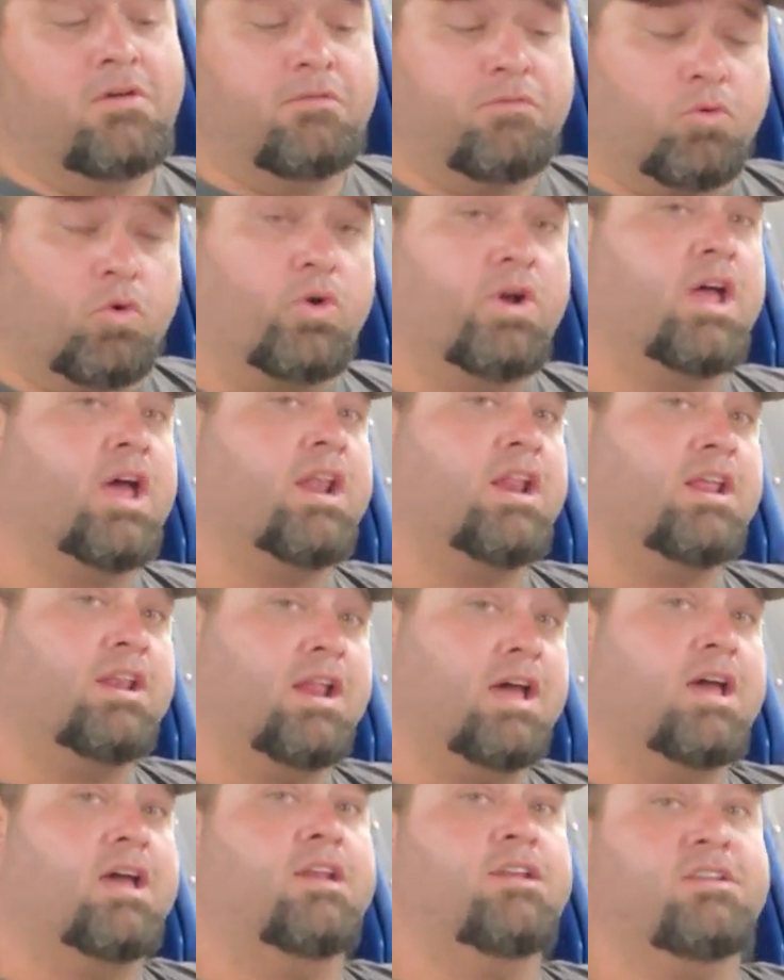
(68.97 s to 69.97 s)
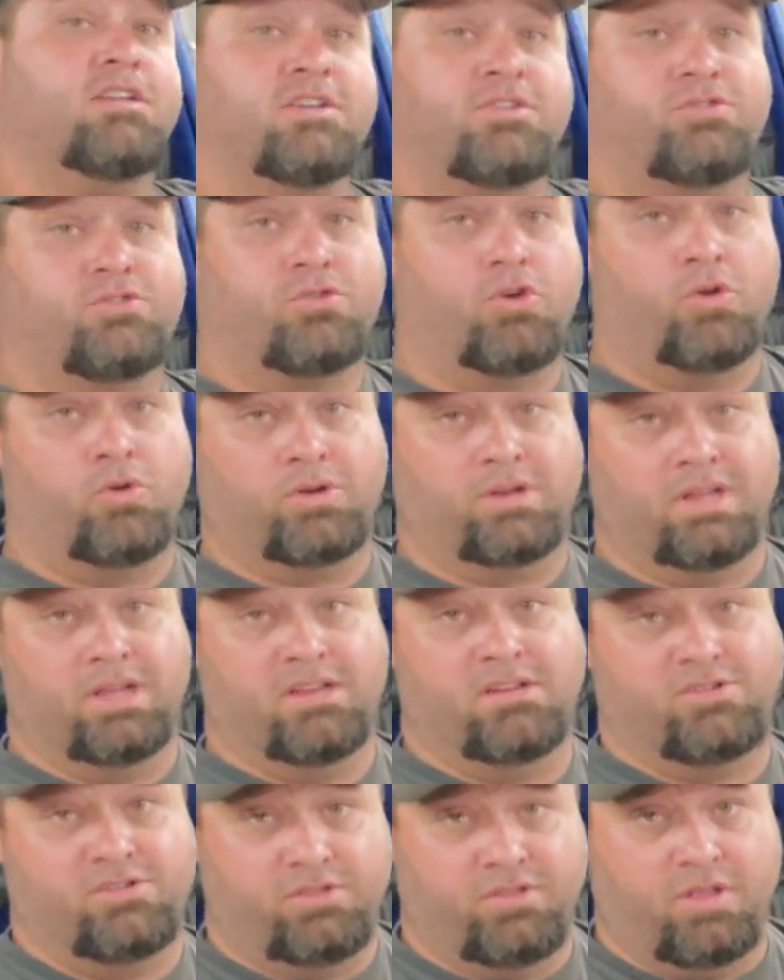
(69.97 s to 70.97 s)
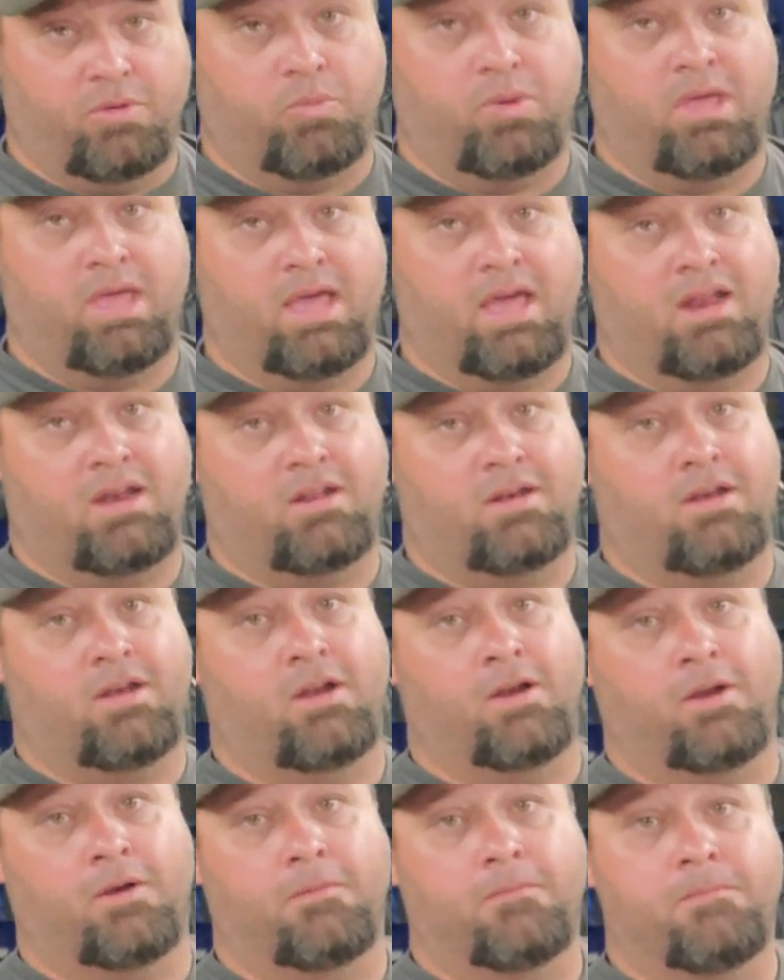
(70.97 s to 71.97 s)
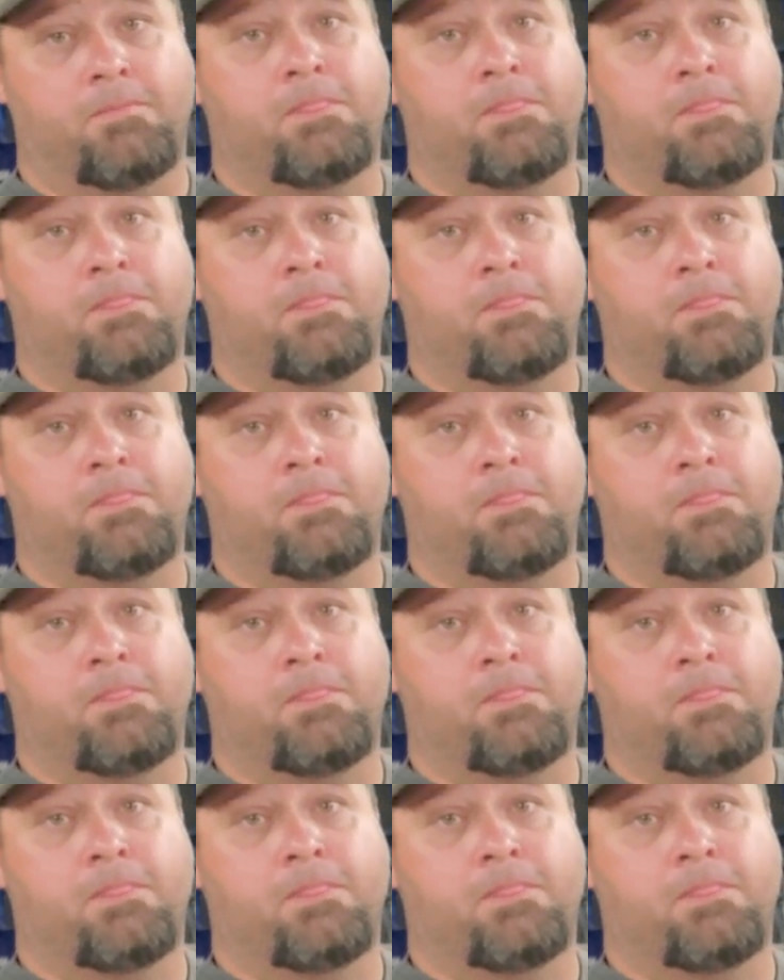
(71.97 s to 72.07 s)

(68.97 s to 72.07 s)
499 D-stroked engine that we had in here